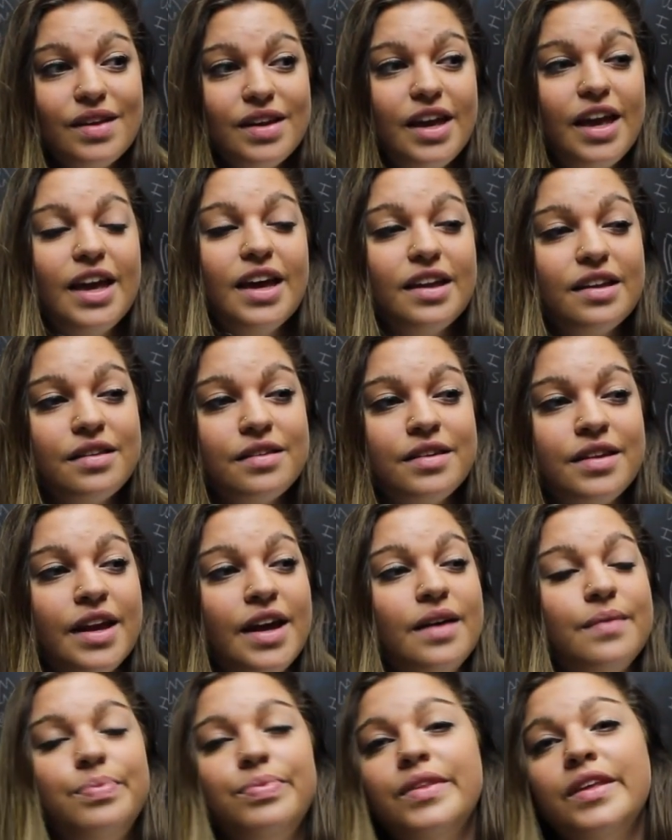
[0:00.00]
And
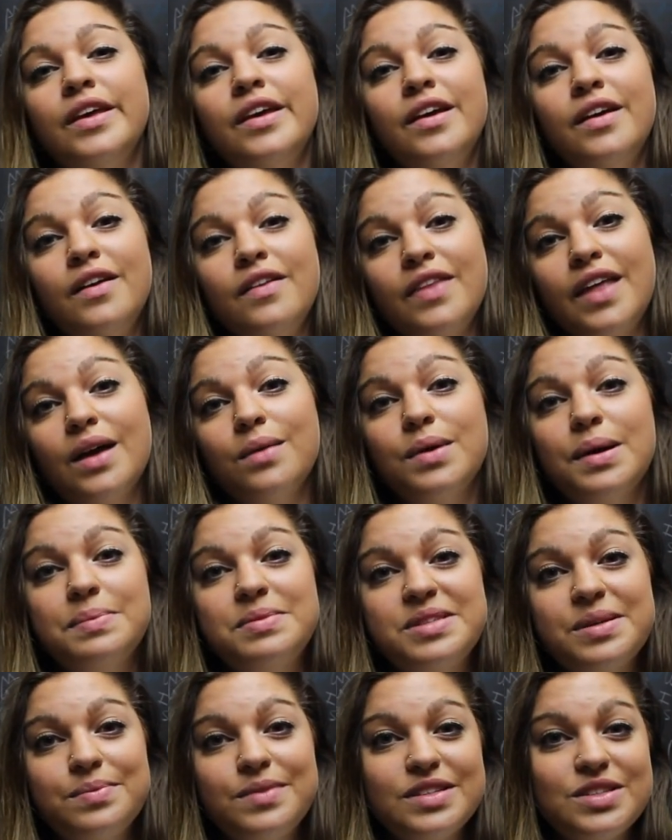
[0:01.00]
yeah, that
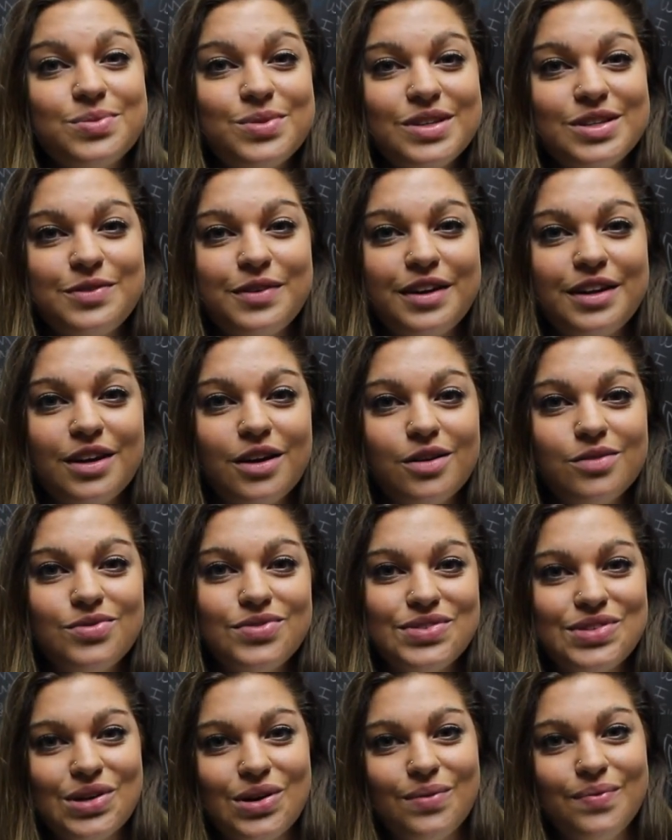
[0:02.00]
wraps up this week's
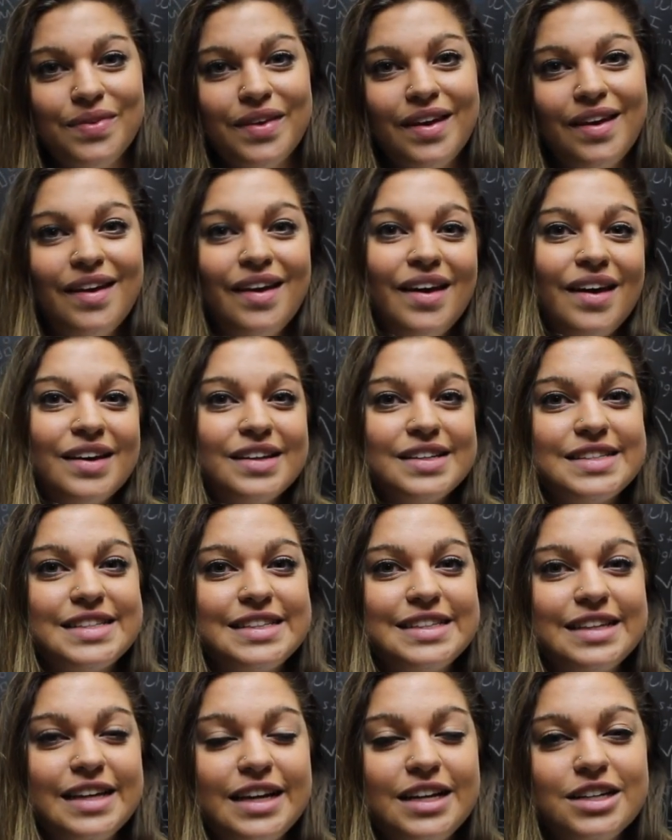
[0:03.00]
video. So I'll
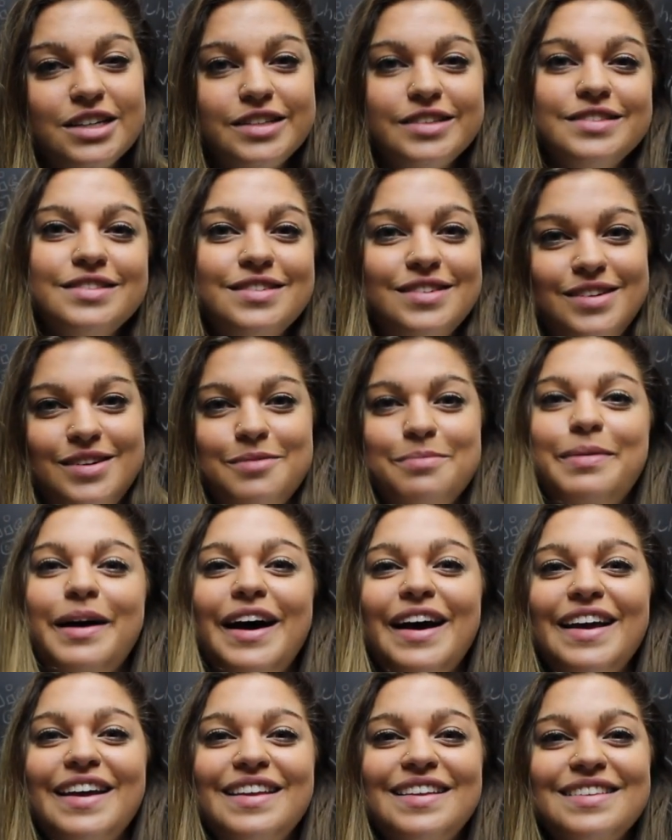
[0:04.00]
see you later.
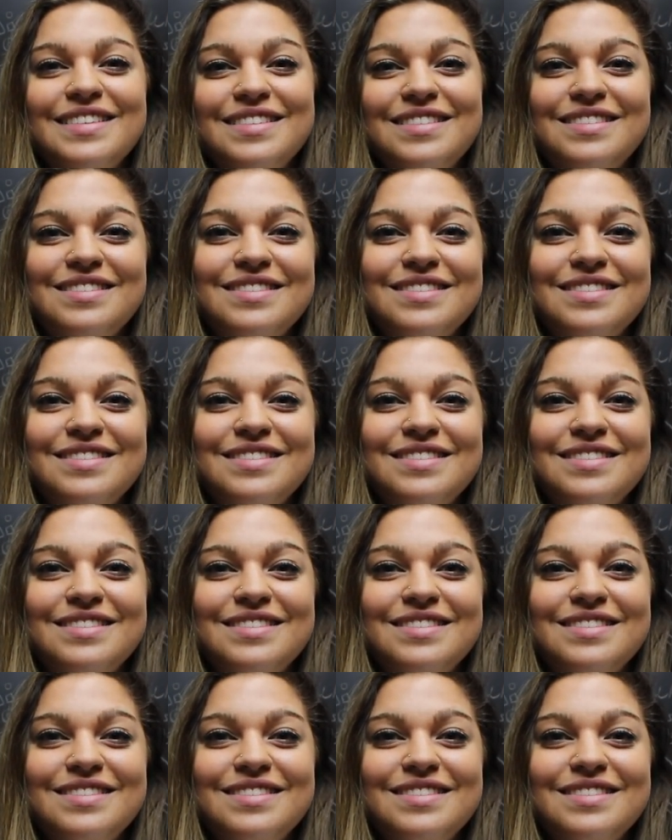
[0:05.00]
Bye.